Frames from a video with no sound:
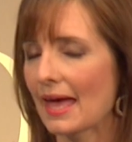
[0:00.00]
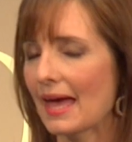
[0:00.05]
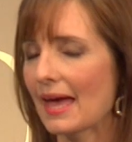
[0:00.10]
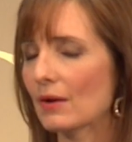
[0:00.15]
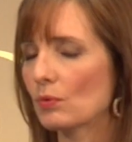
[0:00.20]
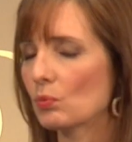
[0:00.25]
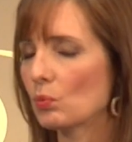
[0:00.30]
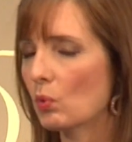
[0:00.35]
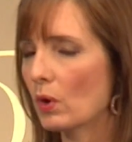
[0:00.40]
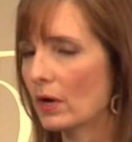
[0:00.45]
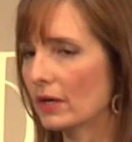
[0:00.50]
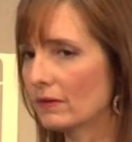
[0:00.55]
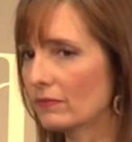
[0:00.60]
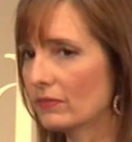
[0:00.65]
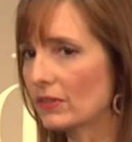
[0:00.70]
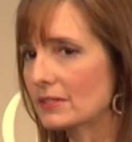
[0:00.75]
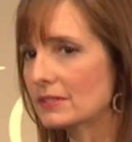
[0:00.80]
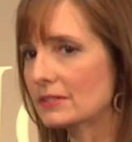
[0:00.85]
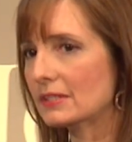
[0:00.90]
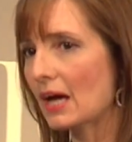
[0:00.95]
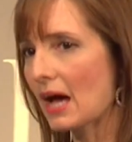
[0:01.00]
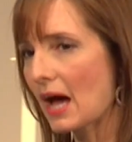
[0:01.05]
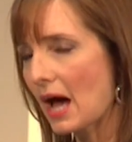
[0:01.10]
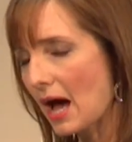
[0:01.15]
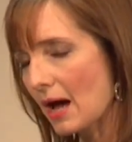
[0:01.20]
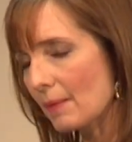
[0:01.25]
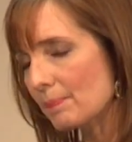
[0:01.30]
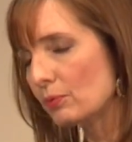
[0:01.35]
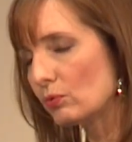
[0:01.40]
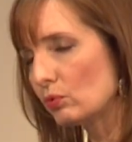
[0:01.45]
And one of the
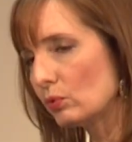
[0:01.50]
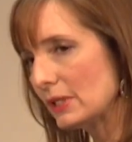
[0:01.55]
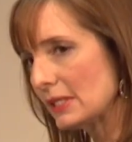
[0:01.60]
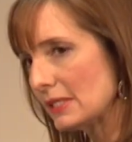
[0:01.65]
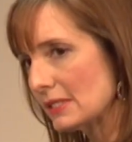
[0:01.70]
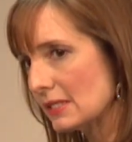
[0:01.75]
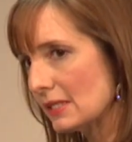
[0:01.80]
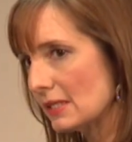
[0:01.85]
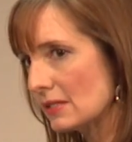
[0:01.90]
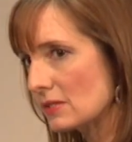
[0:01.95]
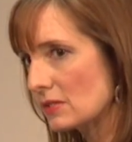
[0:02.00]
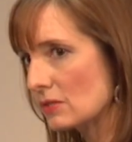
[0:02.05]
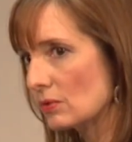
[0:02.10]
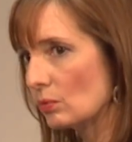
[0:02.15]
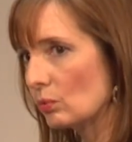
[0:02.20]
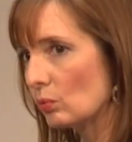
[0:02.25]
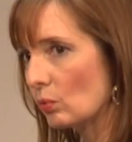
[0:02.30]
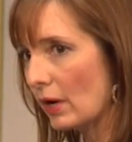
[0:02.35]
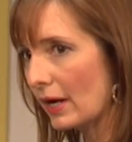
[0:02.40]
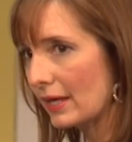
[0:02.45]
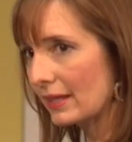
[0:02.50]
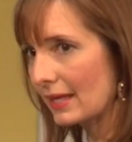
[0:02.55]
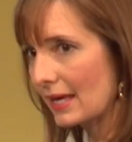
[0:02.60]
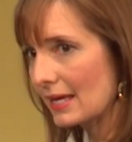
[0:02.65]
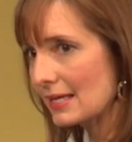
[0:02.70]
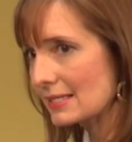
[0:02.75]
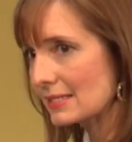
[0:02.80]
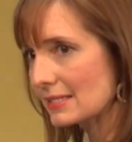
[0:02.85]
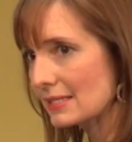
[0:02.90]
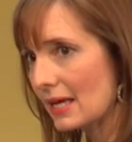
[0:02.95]
top reasons why
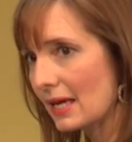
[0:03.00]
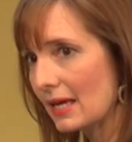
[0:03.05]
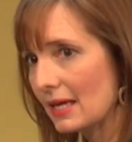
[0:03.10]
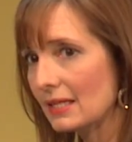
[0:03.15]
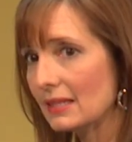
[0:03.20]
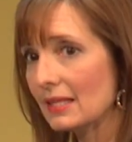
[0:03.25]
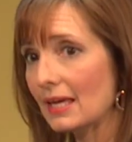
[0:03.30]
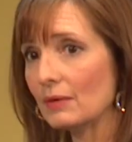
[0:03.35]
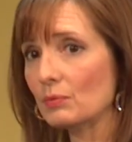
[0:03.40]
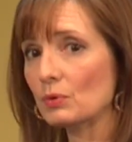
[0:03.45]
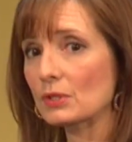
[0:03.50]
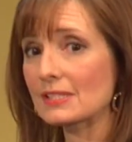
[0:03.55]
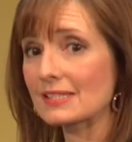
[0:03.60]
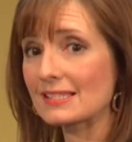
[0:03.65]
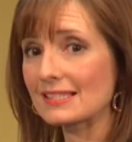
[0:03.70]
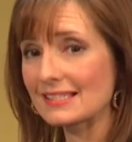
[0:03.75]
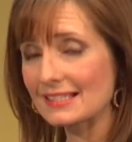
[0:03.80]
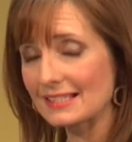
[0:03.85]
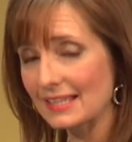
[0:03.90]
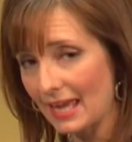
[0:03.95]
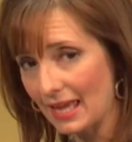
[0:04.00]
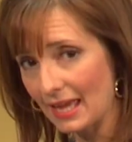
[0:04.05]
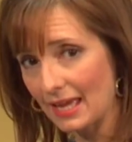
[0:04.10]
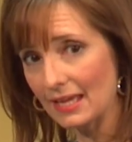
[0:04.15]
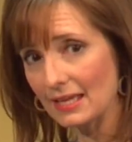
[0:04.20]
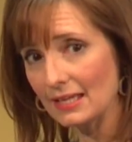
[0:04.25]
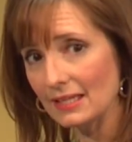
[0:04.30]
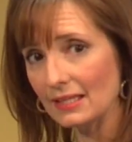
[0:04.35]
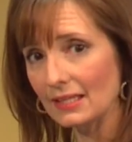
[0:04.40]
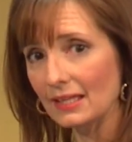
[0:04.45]
they say they would
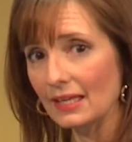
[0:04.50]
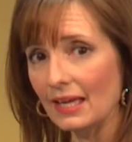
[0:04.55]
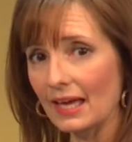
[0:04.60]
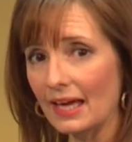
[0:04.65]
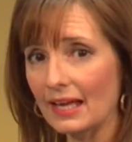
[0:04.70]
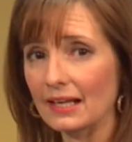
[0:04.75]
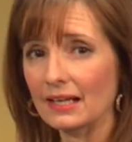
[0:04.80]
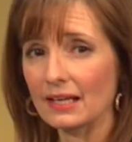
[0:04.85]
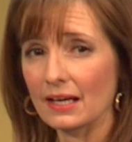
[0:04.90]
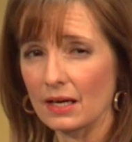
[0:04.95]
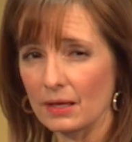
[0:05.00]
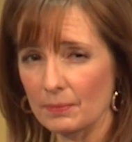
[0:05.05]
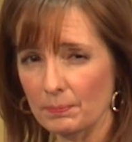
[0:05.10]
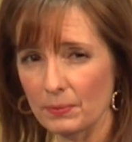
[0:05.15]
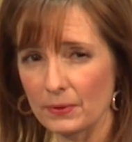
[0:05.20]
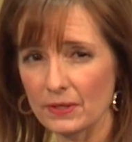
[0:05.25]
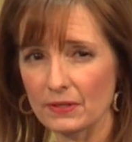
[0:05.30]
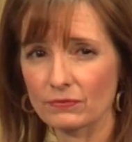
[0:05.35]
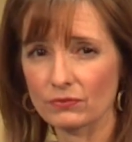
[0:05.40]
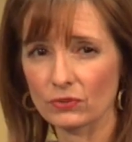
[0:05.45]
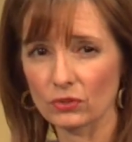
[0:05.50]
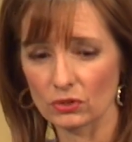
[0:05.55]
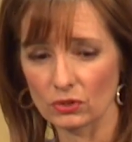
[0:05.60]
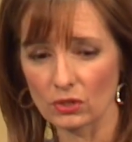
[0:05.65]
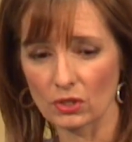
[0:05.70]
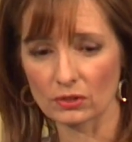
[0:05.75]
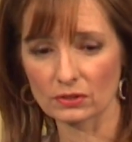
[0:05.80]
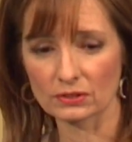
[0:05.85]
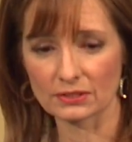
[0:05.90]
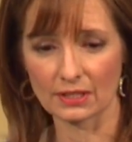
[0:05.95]
stay at a company for a
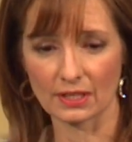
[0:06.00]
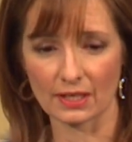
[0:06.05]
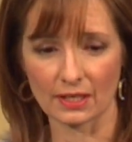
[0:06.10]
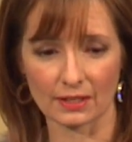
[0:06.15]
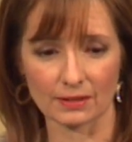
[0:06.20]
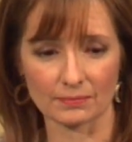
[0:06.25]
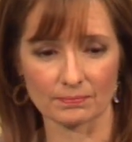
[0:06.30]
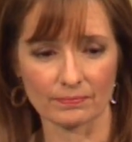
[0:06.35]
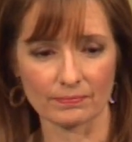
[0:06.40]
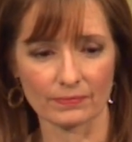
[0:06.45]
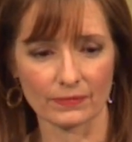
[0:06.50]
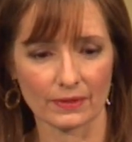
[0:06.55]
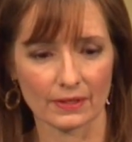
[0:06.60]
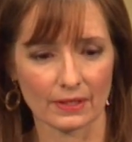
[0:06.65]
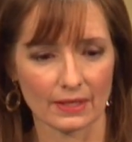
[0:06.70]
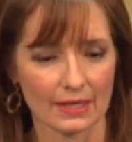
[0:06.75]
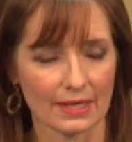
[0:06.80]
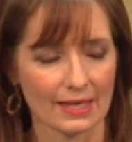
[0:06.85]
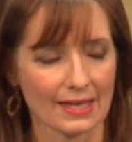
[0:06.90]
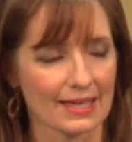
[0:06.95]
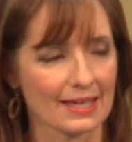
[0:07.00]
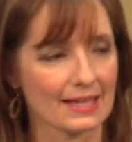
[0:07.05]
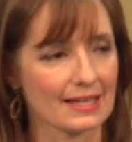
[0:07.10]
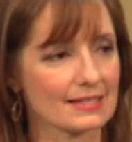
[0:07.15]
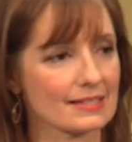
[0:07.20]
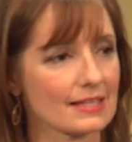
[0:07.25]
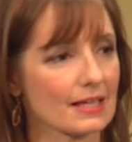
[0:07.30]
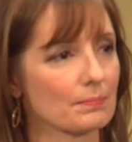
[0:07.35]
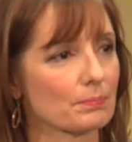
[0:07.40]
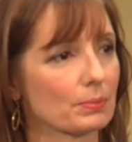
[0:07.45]
long time
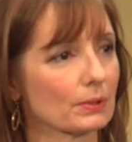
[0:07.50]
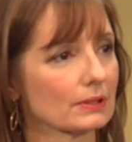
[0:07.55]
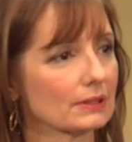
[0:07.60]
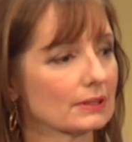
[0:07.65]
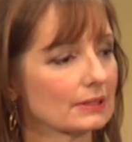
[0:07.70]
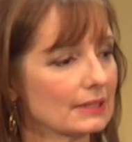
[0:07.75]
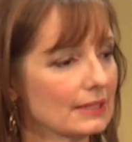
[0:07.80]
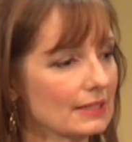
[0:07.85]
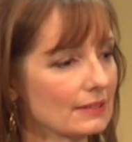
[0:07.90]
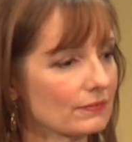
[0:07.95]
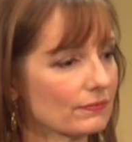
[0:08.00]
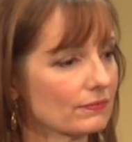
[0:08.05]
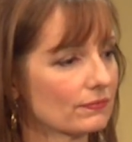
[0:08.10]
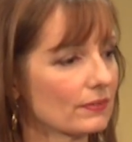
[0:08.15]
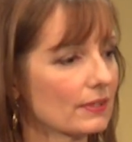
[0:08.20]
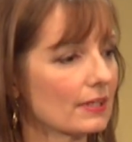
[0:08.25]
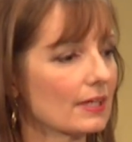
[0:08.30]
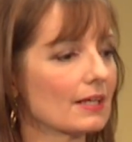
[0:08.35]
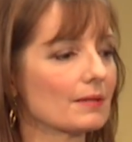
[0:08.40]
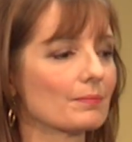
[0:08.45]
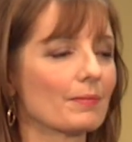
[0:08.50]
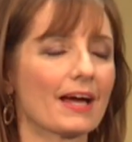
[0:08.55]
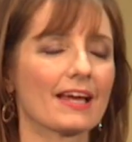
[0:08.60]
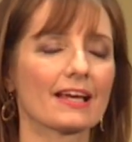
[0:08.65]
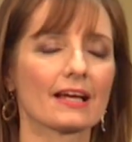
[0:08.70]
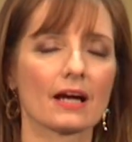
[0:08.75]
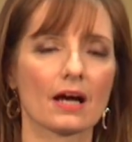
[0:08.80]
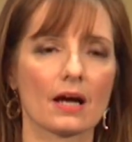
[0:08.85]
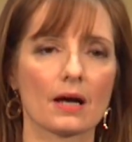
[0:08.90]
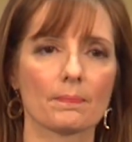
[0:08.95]
is a belief in my
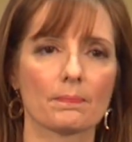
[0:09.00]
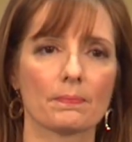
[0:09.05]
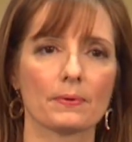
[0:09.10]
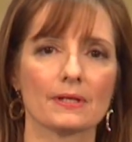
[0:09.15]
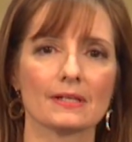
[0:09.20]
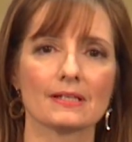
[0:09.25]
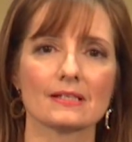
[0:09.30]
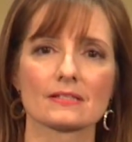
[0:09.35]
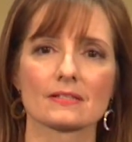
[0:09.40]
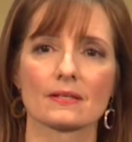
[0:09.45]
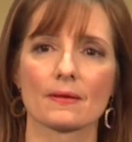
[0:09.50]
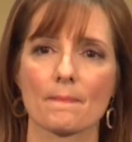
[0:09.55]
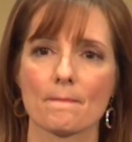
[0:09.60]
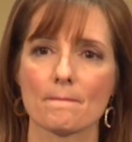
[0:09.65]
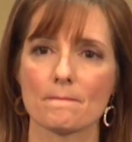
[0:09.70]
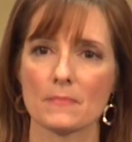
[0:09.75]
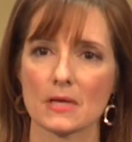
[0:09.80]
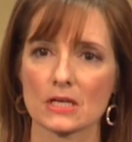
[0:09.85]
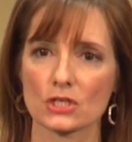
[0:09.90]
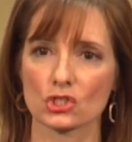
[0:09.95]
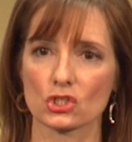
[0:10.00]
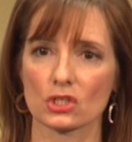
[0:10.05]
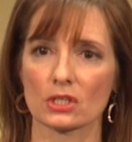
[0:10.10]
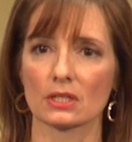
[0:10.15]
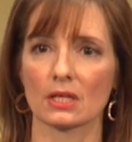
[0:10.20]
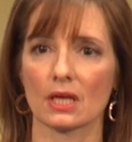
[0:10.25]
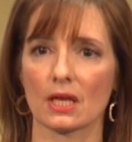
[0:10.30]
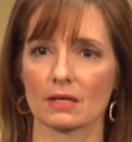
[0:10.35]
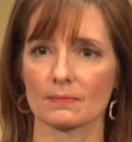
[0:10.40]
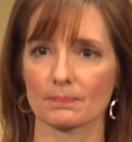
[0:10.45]
company's
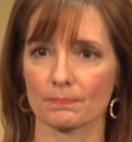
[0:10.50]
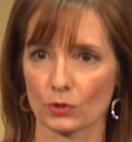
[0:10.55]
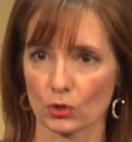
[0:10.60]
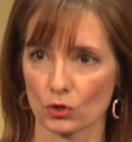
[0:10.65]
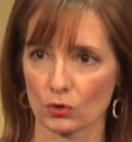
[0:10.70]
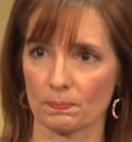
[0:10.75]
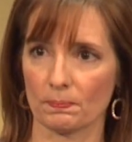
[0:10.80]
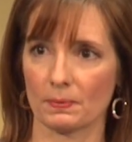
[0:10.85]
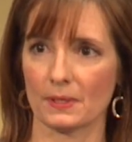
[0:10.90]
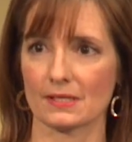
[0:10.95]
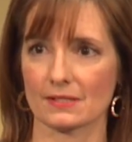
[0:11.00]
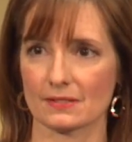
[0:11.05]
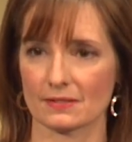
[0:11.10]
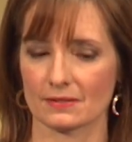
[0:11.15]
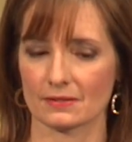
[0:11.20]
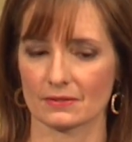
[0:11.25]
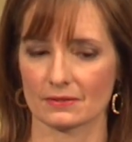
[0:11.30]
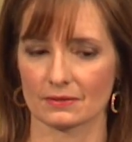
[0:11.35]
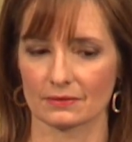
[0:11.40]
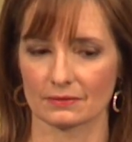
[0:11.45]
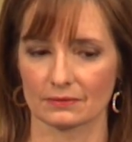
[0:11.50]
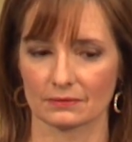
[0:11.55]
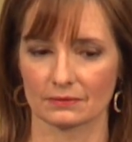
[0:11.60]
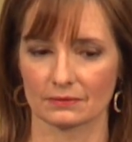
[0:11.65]
mission and purpose.